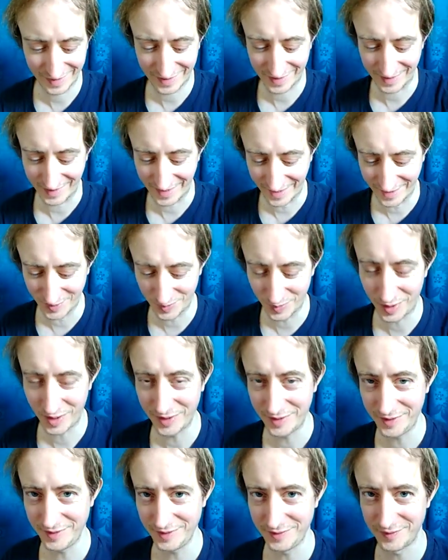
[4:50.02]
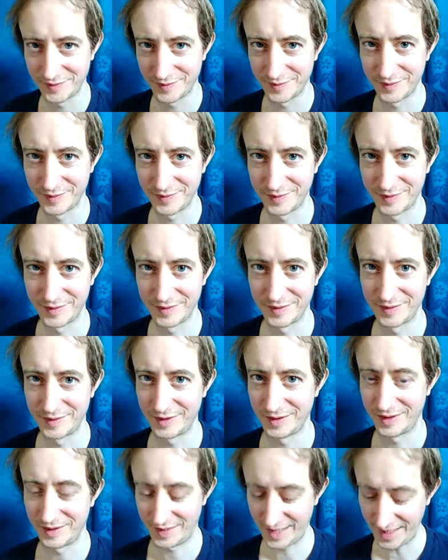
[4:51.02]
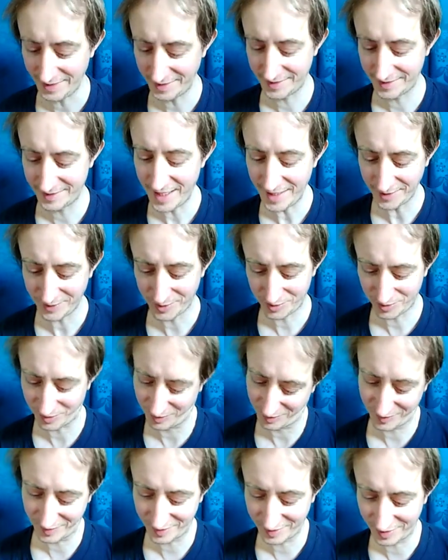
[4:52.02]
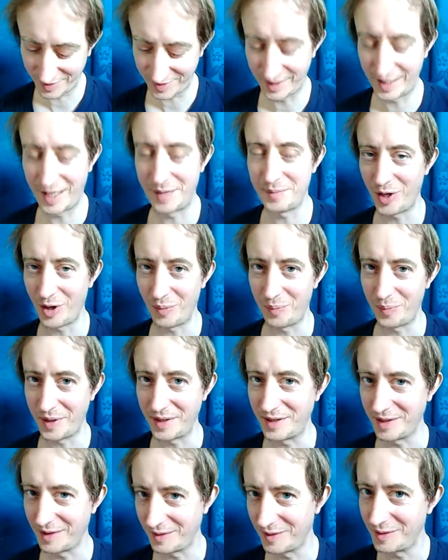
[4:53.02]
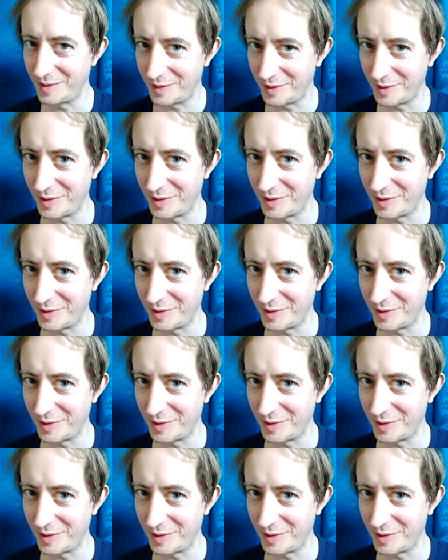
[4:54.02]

Next one. That's in my opinion,